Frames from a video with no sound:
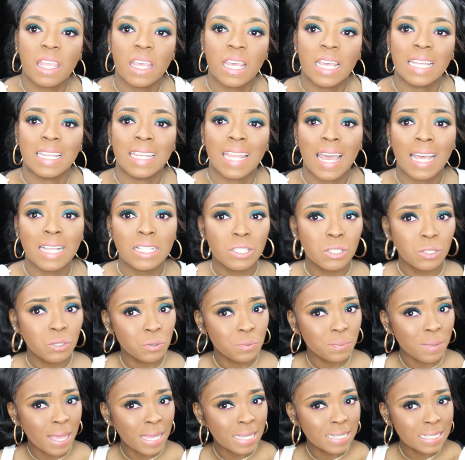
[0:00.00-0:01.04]
And not too
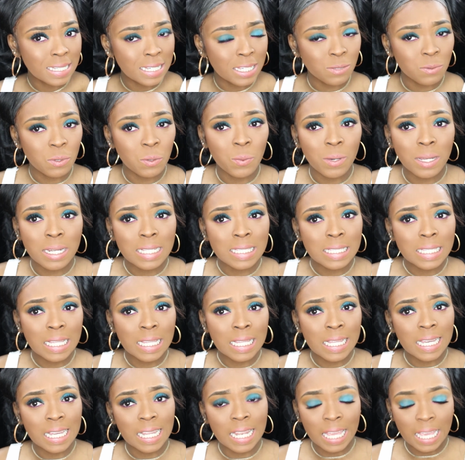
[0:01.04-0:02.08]
much because we want it to
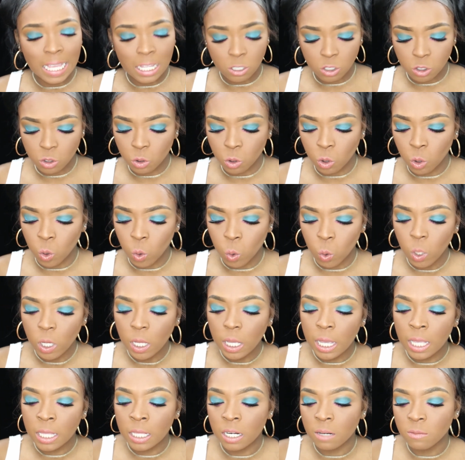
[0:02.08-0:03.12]
look natural.
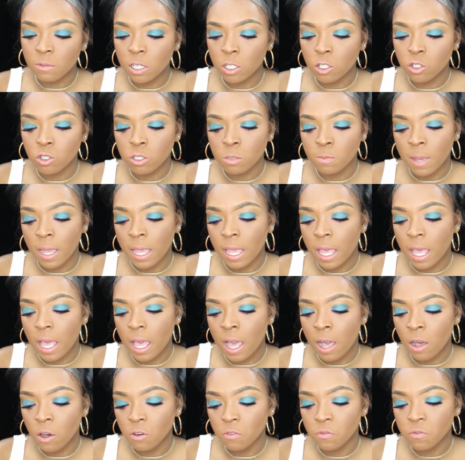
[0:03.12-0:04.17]
And then I'm going to use my
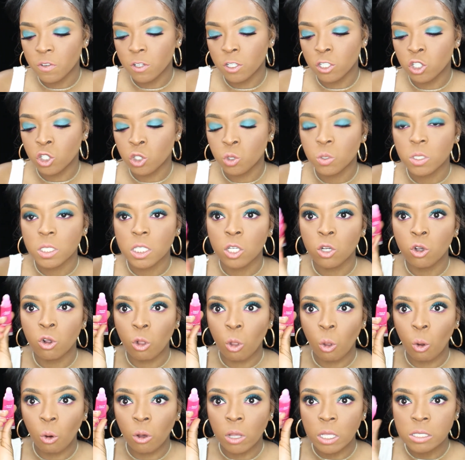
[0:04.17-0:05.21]
e.l.f. Juicy
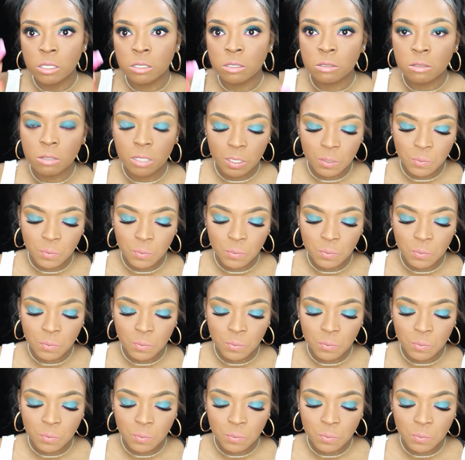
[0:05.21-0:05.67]
Gloss.